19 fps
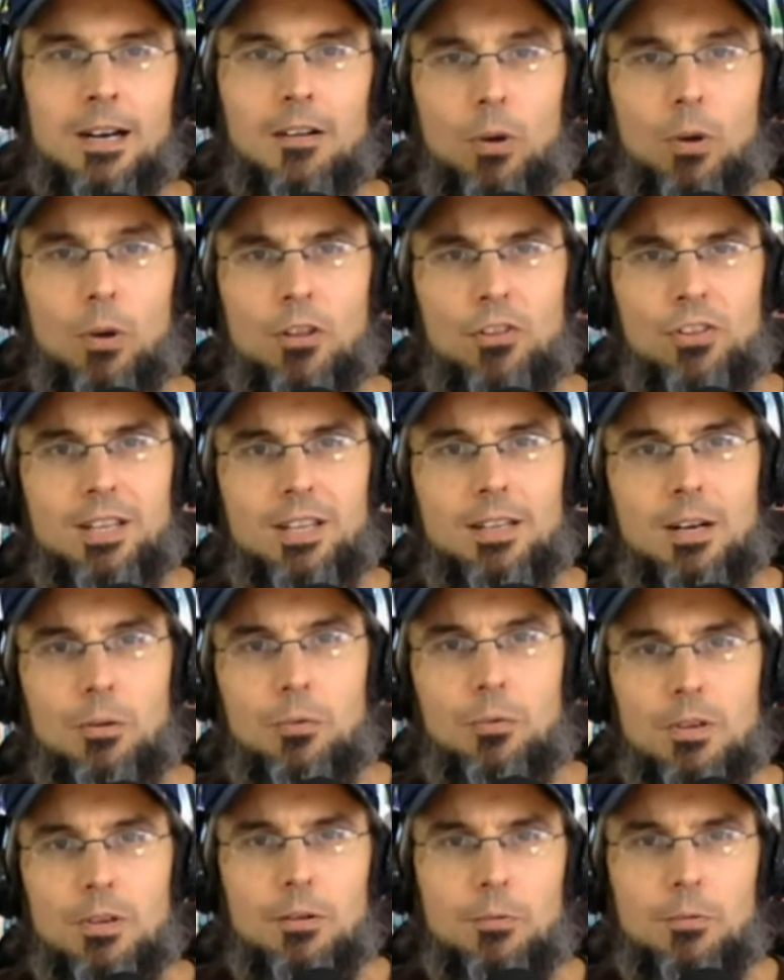All right. One other
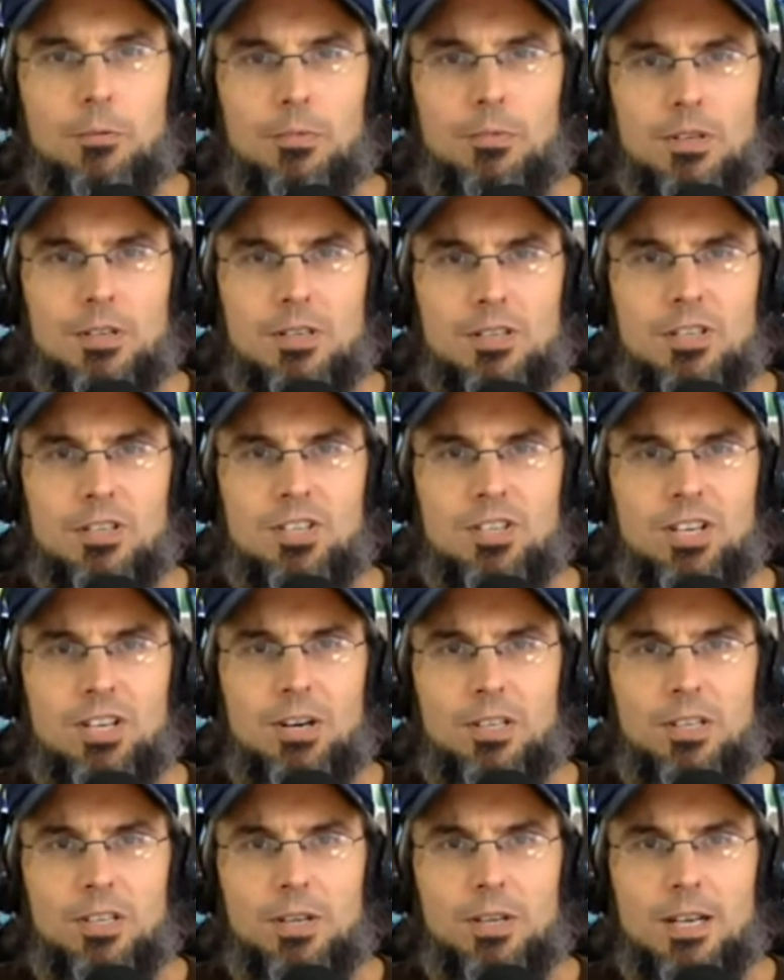thing that I wanted to
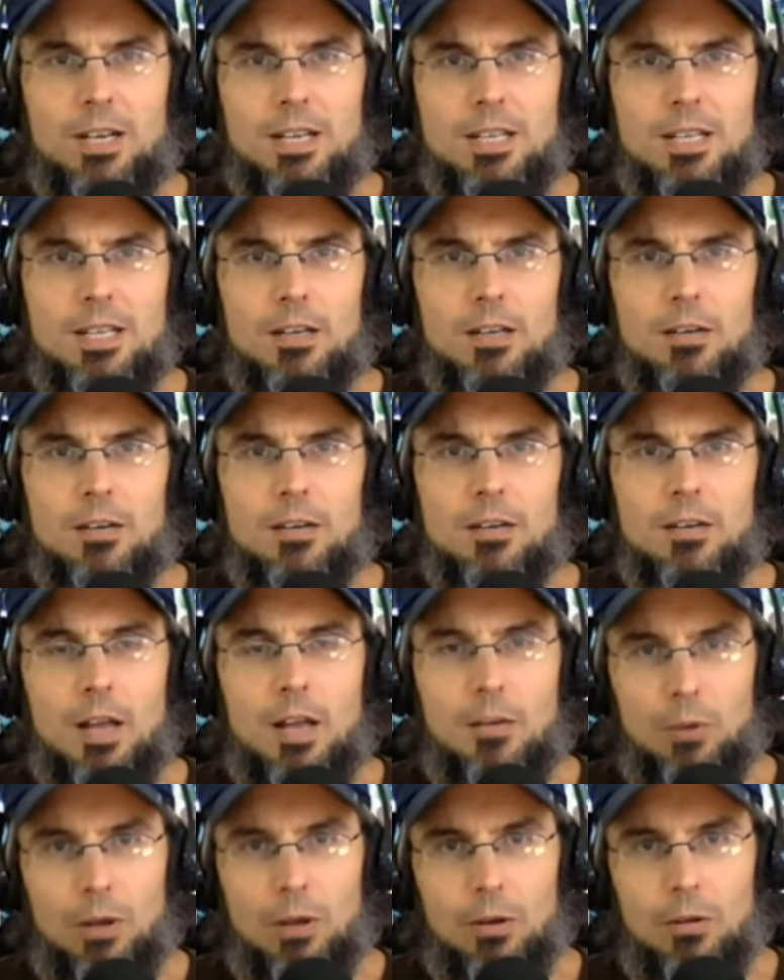share with you guys, or
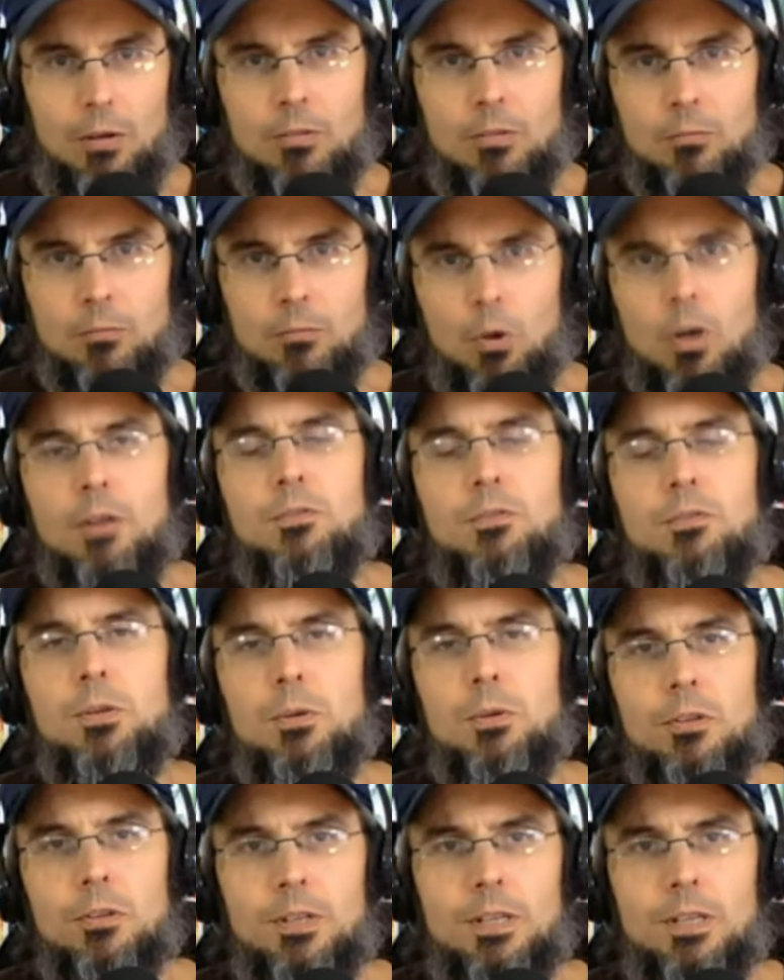well, one of
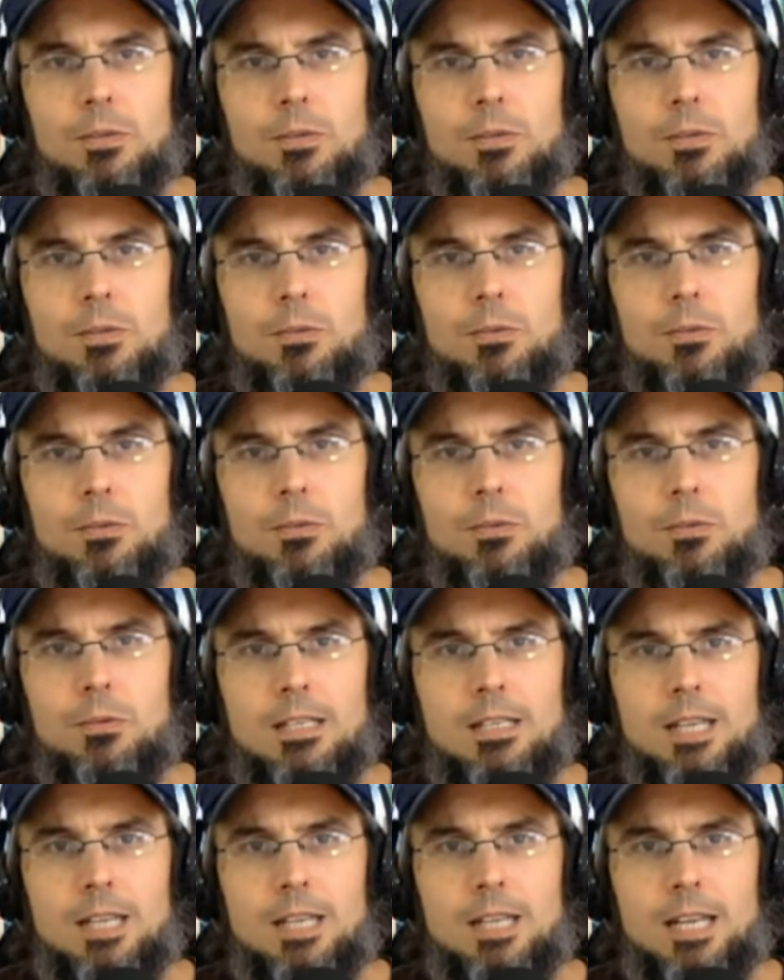two other things I want to share
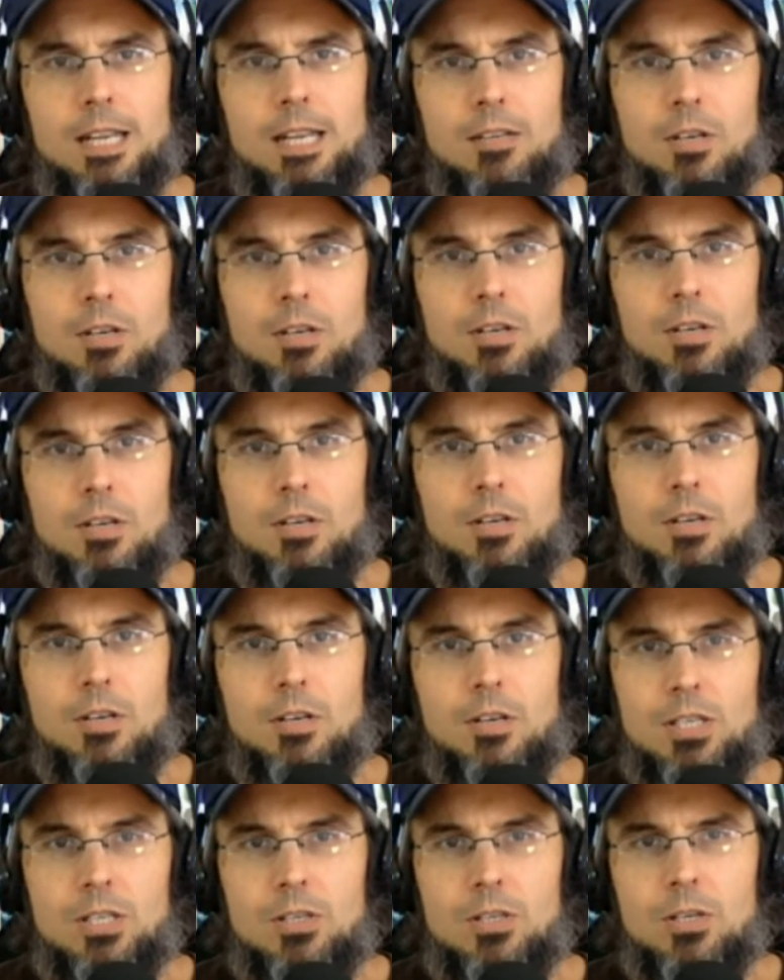is that there's a there's
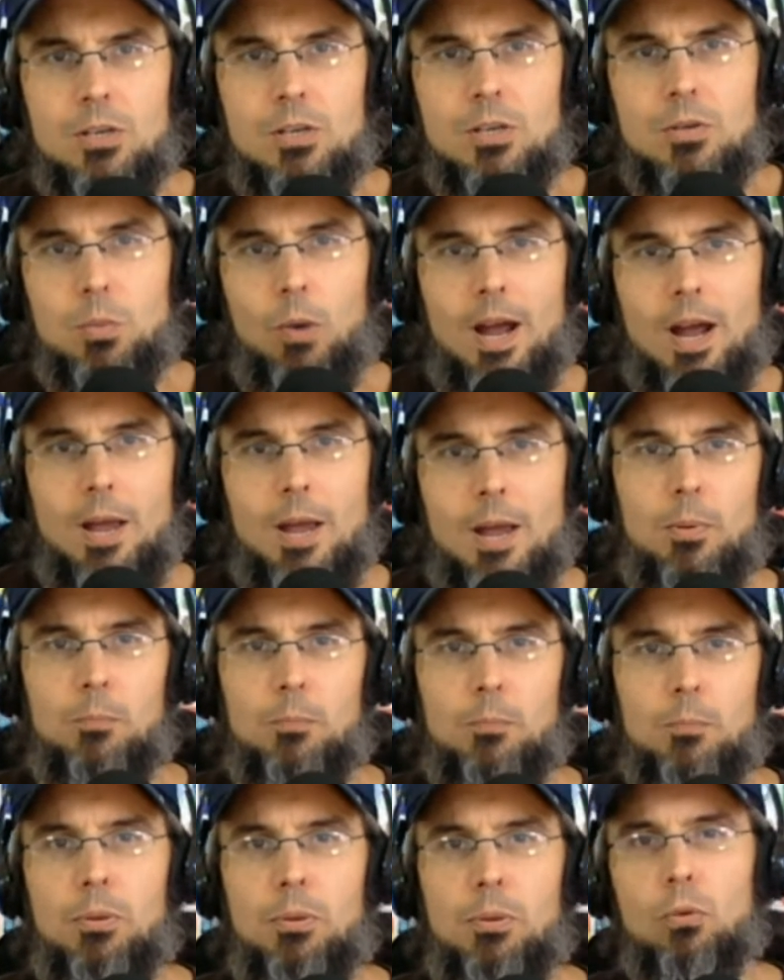a new swipe
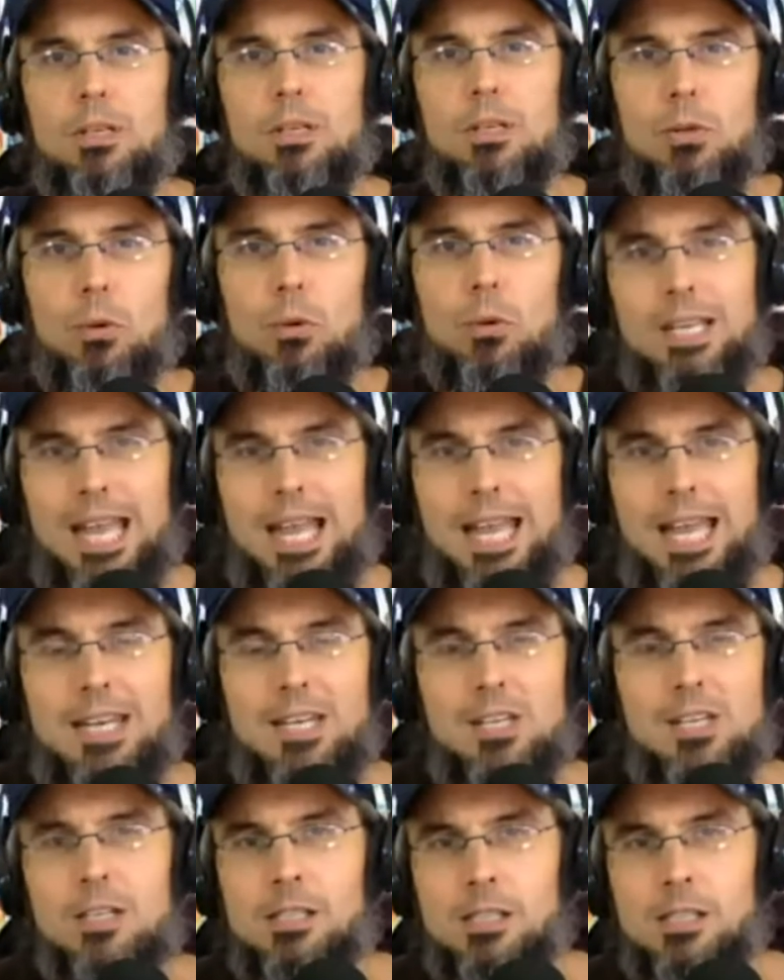parental gate